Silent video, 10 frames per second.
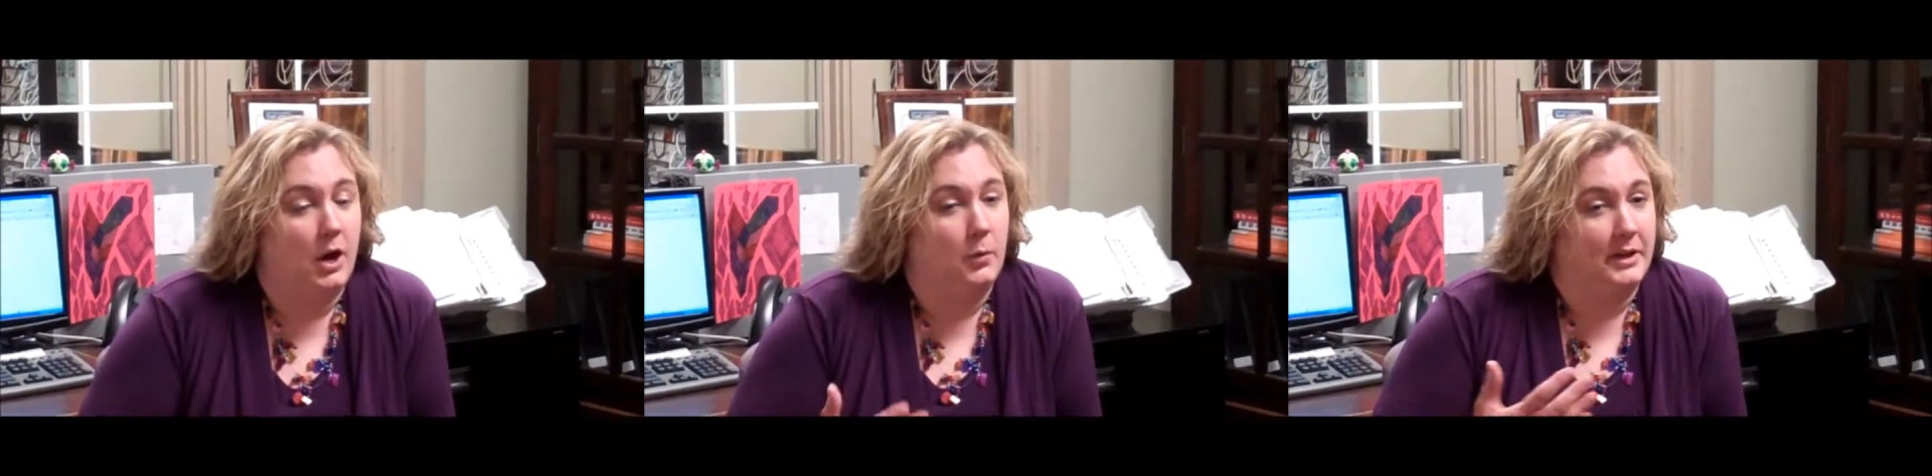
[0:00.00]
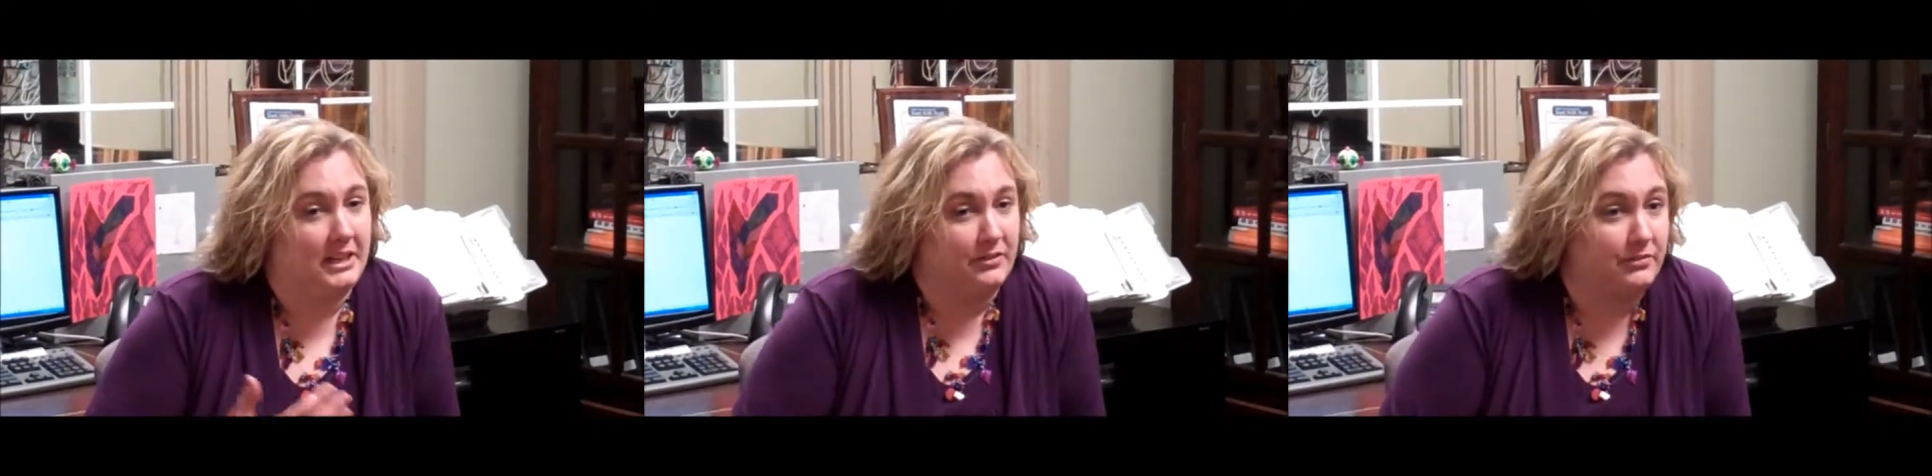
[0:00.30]

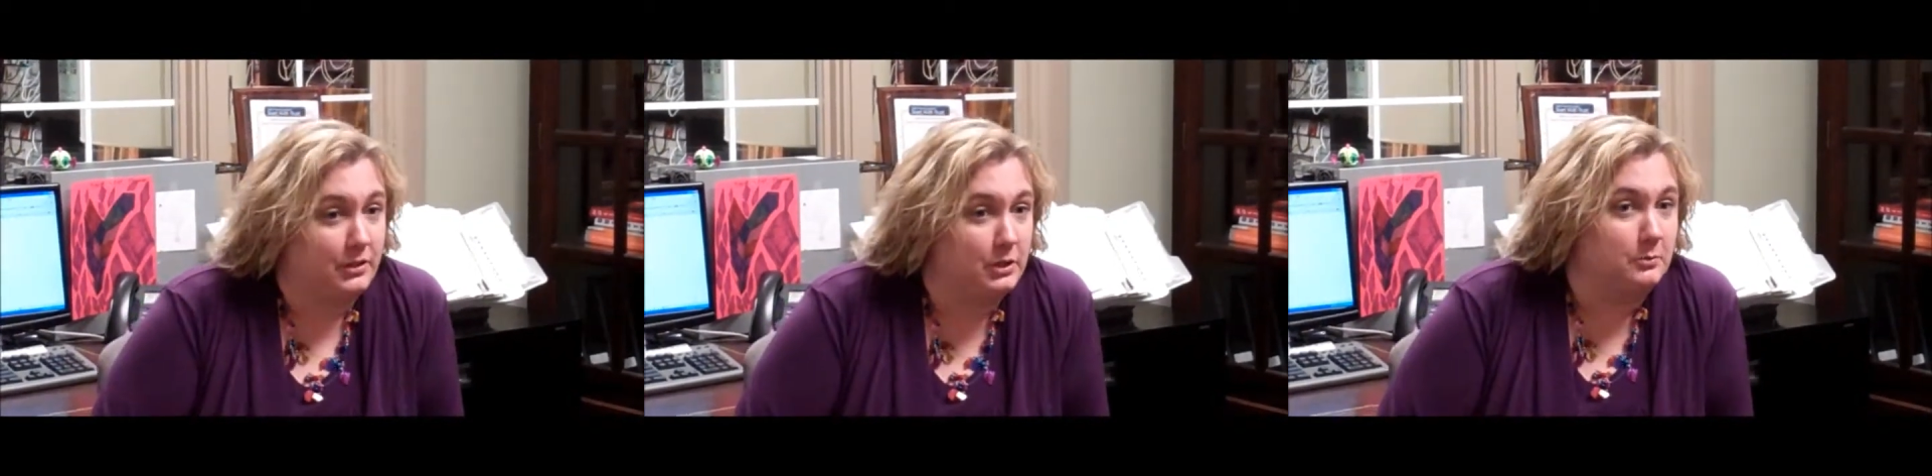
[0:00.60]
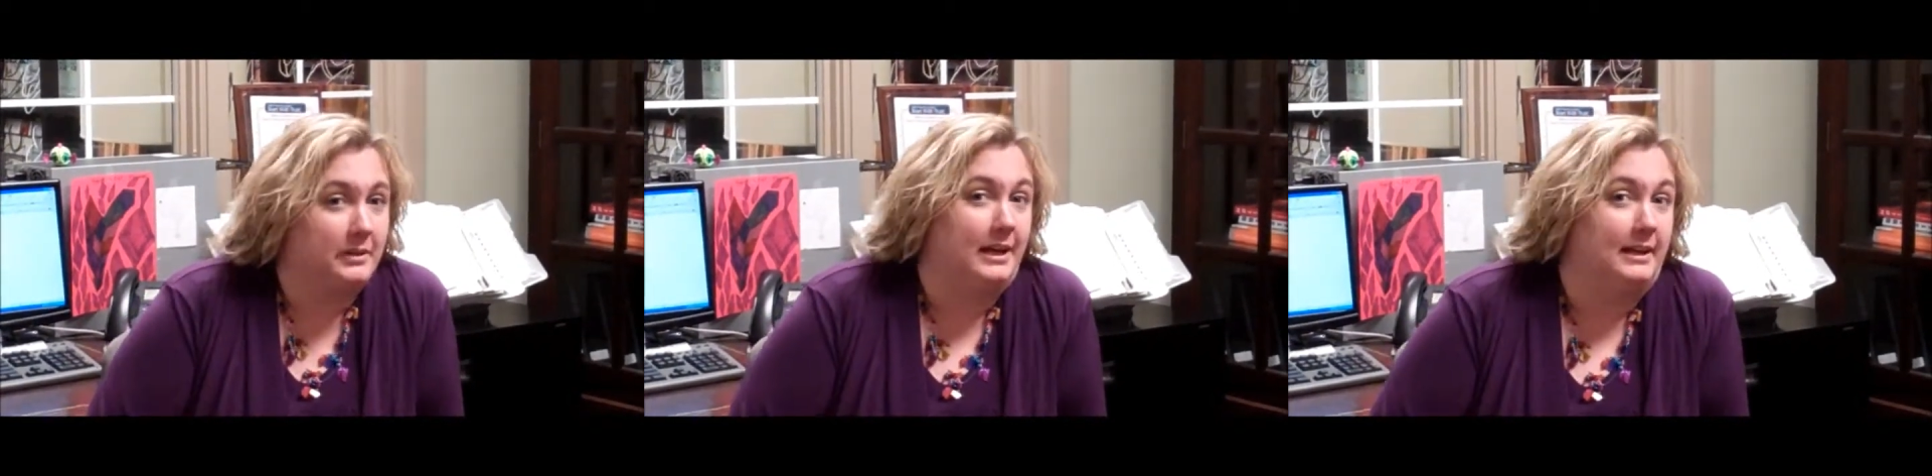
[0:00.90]
way to
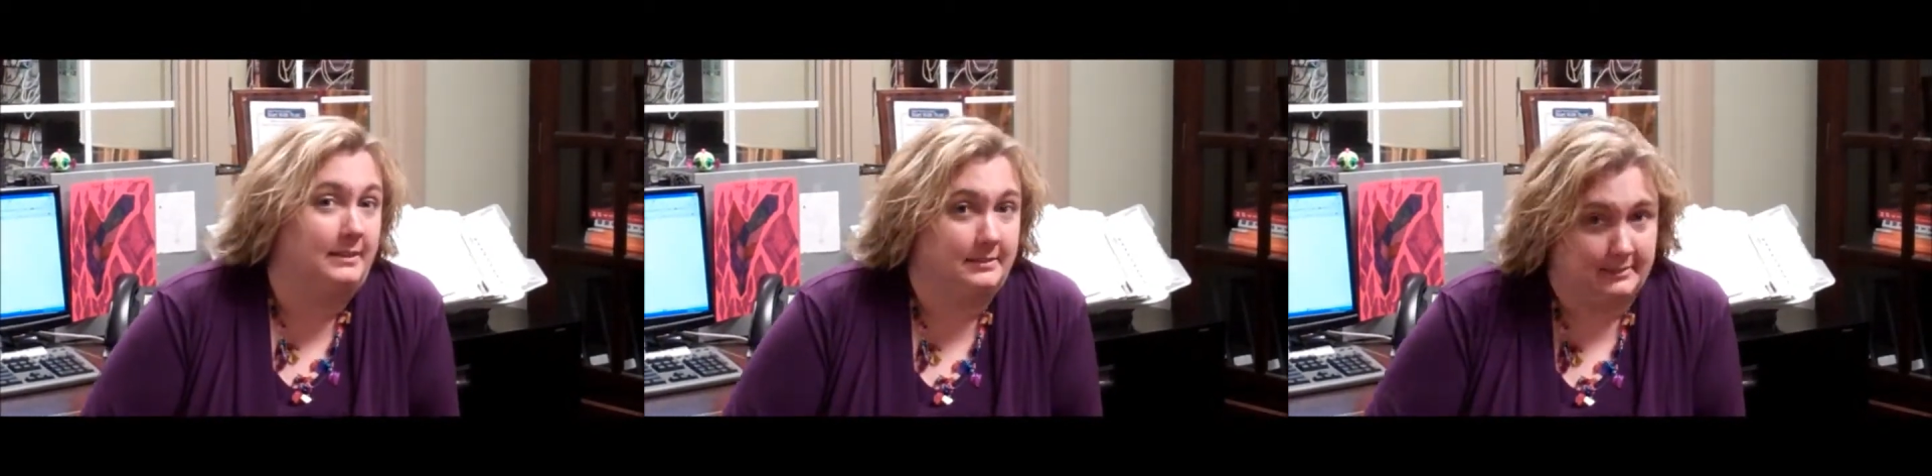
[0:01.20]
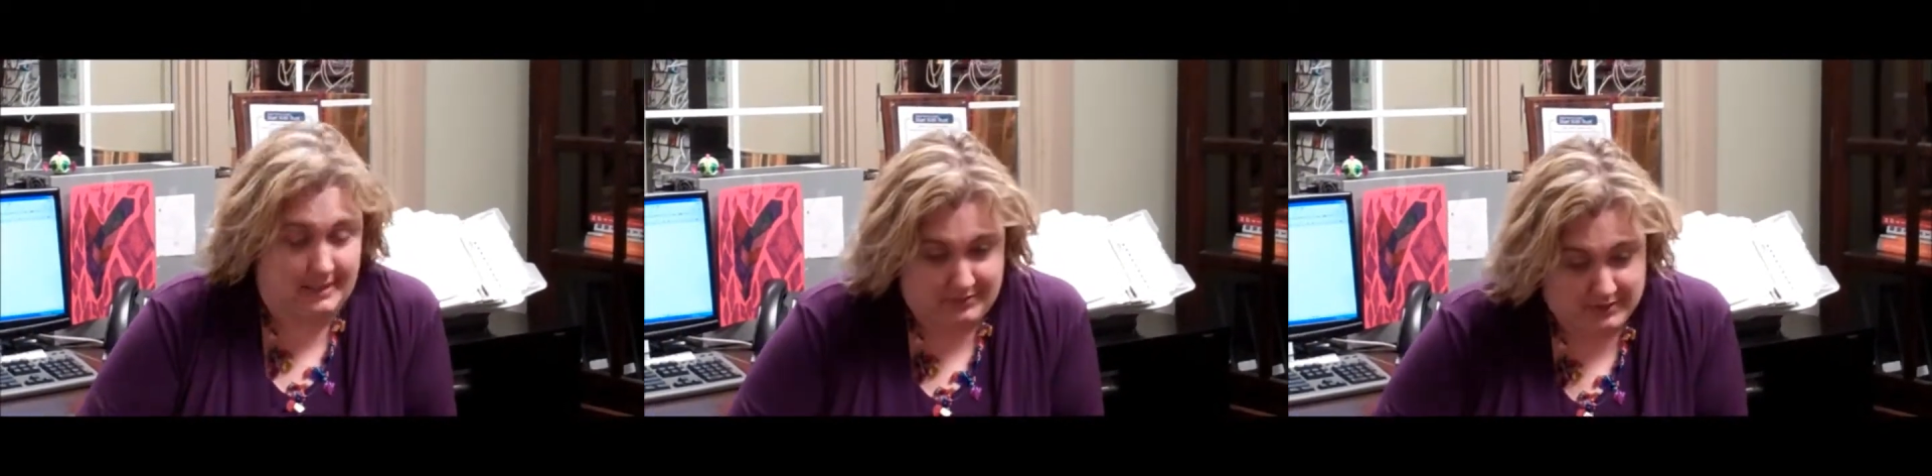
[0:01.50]
confirm that
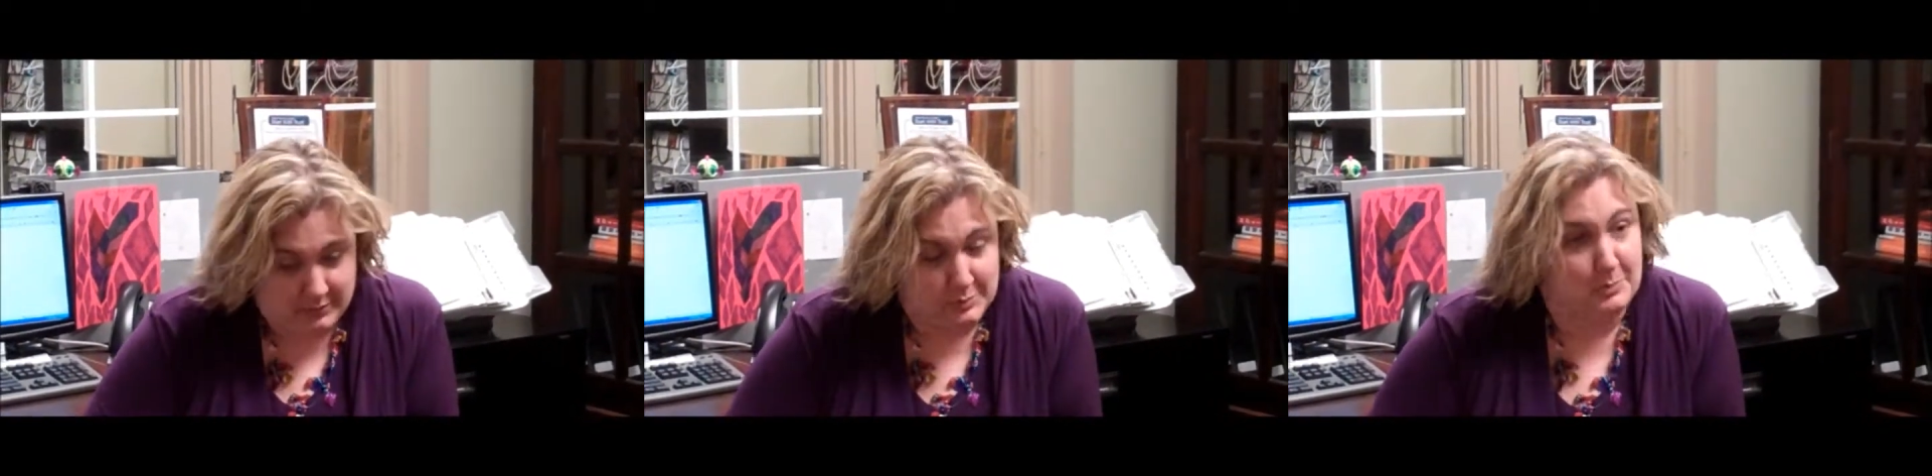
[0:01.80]
everything was